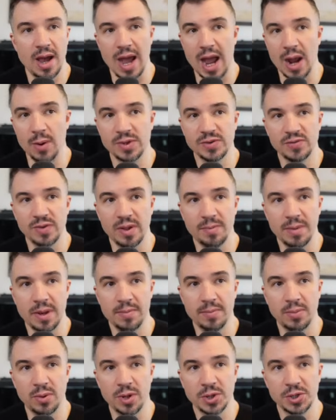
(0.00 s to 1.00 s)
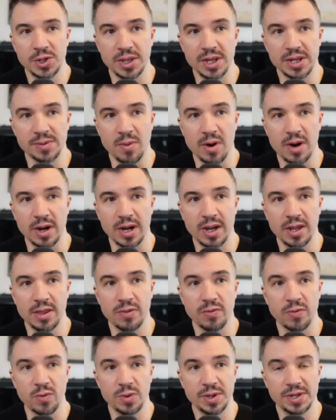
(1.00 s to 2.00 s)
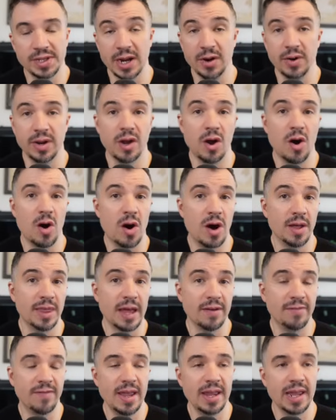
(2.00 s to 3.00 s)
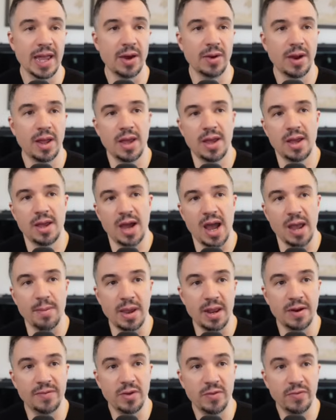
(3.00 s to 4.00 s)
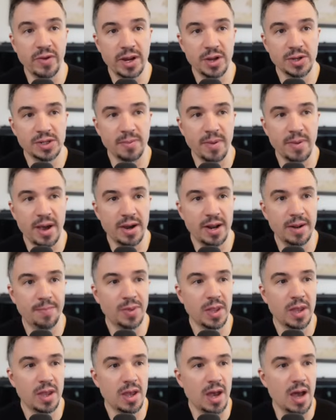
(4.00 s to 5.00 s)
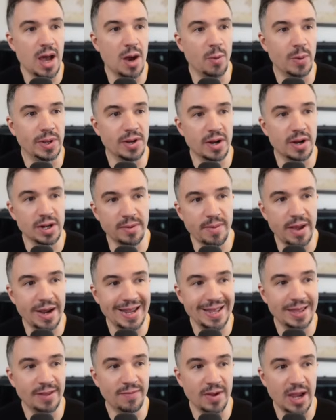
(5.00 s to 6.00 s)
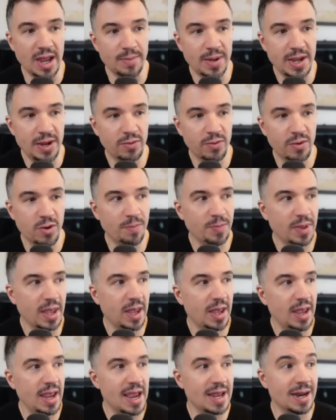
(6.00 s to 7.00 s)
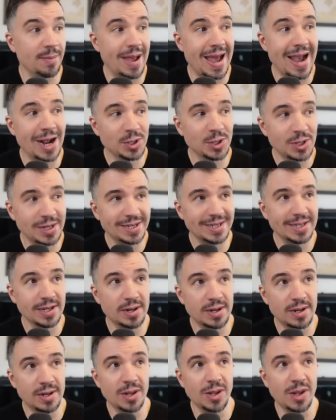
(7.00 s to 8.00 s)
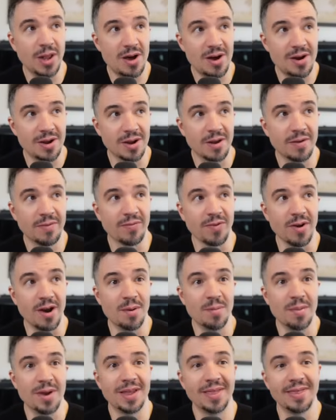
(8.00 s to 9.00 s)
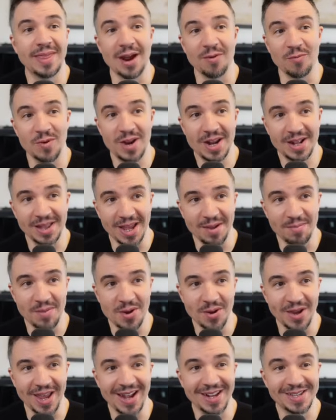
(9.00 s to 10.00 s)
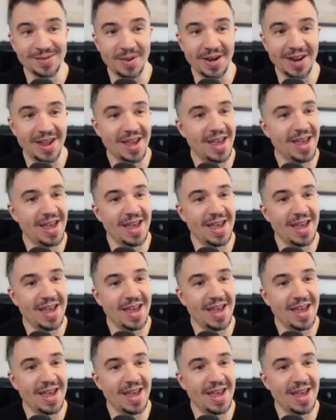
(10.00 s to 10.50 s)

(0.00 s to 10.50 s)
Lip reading: I was flipping bullish on this market through this area on that fake out. I made a few videos about it. We talked about it in the VIP group, and I'm actually still long from that reclaim. Okay, it's been